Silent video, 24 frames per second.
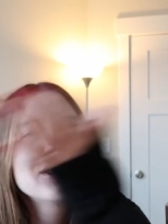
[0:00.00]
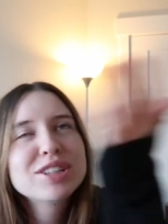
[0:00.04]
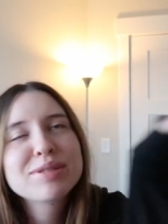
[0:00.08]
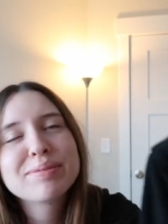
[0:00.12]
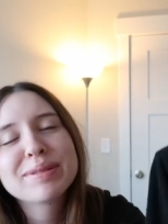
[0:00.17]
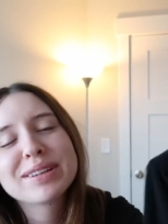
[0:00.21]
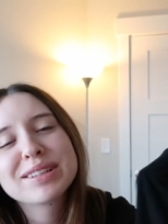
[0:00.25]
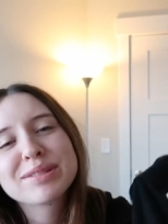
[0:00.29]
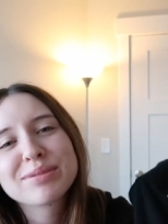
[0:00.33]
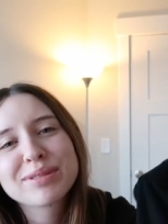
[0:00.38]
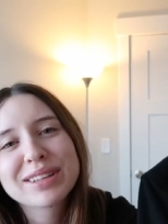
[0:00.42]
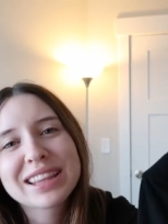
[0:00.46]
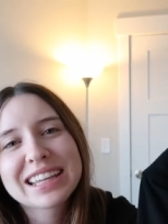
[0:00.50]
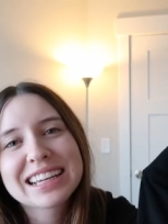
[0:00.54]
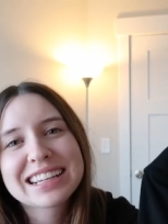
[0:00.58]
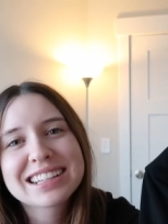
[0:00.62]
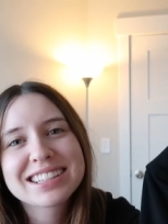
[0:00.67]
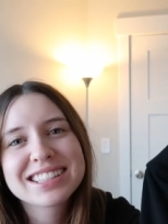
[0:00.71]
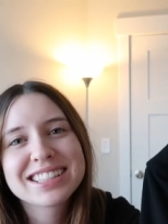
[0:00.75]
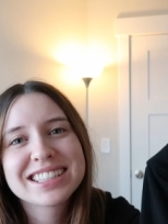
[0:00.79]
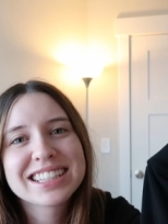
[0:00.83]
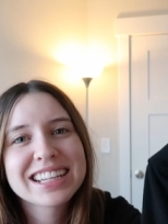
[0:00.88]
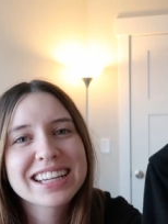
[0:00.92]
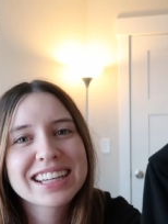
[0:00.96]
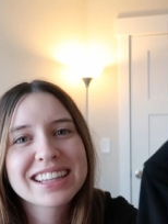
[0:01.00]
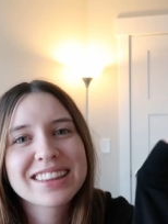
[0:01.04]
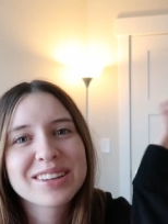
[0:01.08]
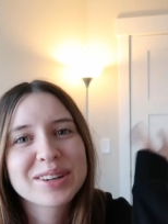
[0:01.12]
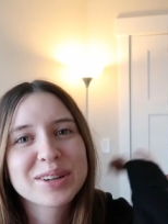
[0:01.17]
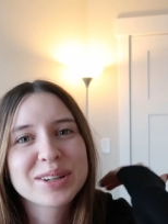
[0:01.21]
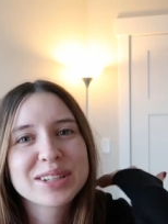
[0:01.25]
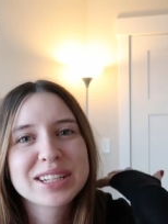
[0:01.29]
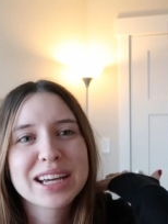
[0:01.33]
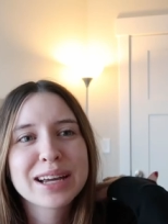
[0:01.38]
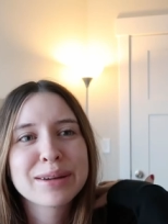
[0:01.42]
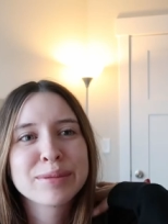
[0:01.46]
just because we're like sick,
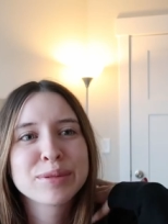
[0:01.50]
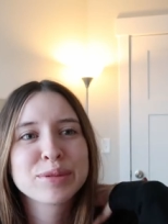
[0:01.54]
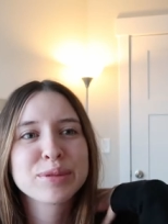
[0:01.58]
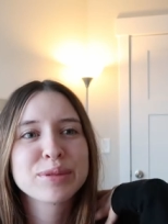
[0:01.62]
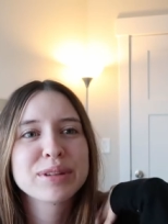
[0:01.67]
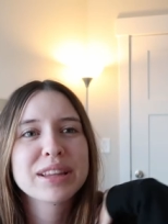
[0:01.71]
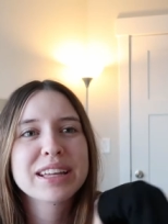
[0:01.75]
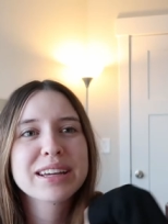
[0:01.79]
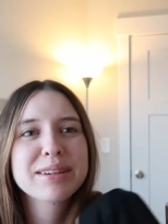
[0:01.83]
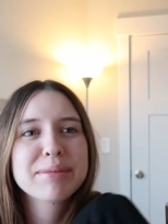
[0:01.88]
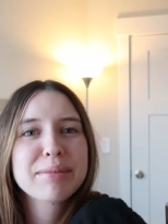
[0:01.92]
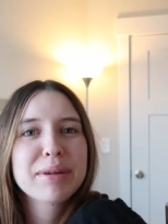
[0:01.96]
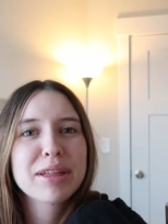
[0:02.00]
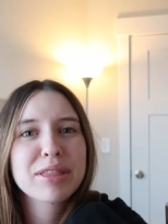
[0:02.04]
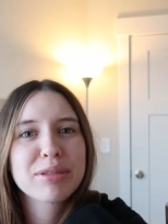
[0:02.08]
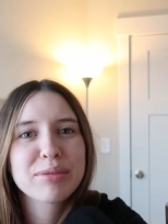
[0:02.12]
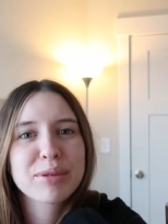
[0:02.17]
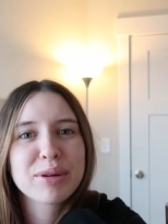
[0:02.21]
there are times where like my